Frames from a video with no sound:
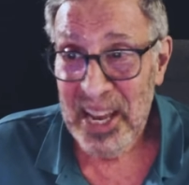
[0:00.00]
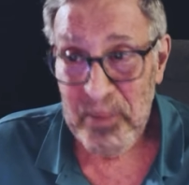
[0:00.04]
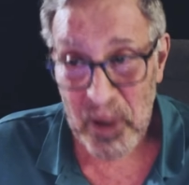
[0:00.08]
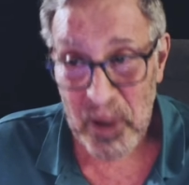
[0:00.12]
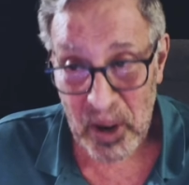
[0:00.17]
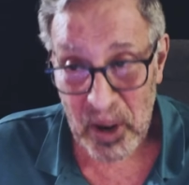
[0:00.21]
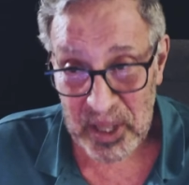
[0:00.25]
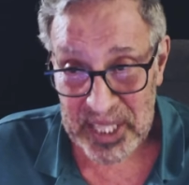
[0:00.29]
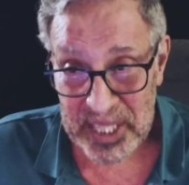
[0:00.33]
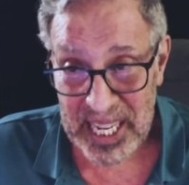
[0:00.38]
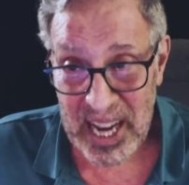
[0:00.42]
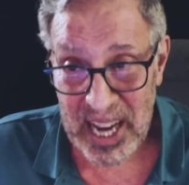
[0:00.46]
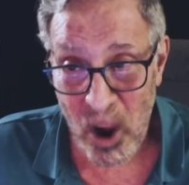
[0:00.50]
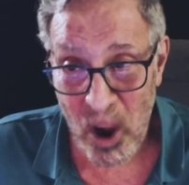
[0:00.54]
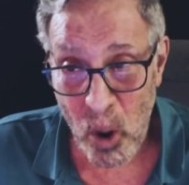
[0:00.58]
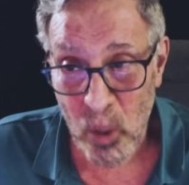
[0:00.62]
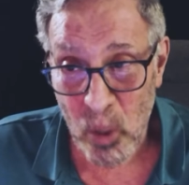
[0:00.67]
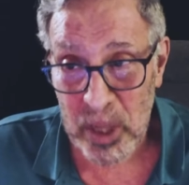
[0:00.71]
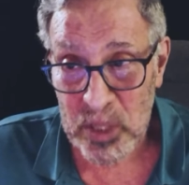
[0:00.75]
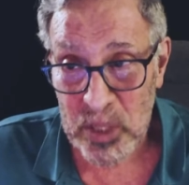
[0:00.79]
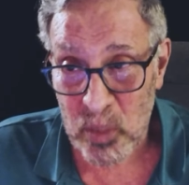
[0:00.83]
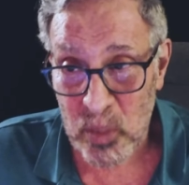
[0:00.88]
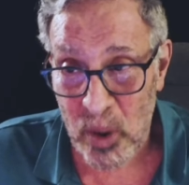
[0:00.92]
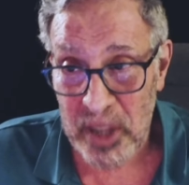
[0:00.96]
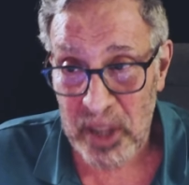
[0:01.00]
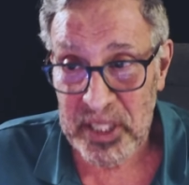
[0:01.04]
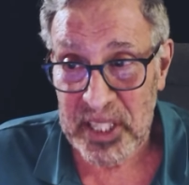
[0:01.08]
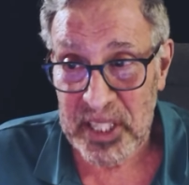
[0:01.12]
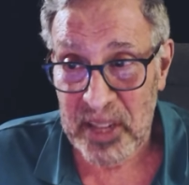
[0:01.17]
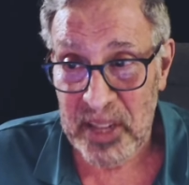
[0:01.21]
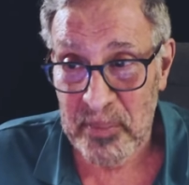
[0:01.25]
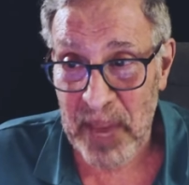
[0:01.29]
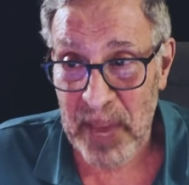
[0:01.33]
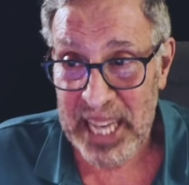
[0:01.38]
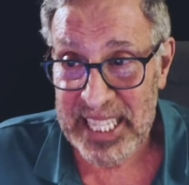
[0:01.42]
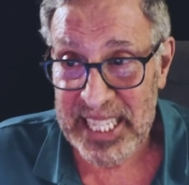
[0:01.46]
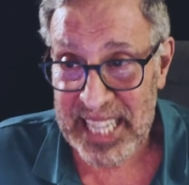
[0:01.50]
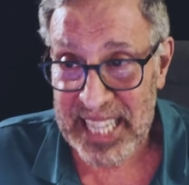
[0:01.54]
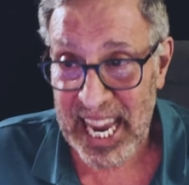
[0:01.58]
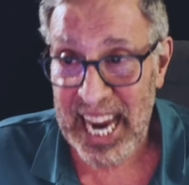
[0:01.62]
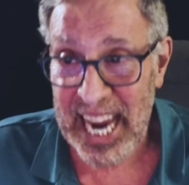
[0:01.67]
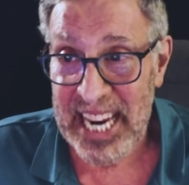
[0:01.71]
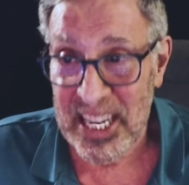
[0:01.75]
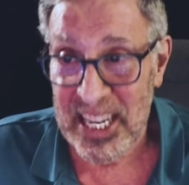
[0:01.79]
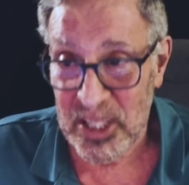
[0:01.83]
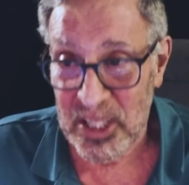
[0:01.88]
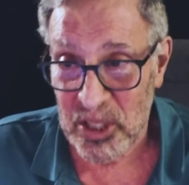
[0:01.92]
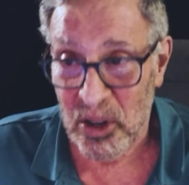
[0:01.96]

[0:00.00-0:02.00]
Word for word: because it always wants to maintain a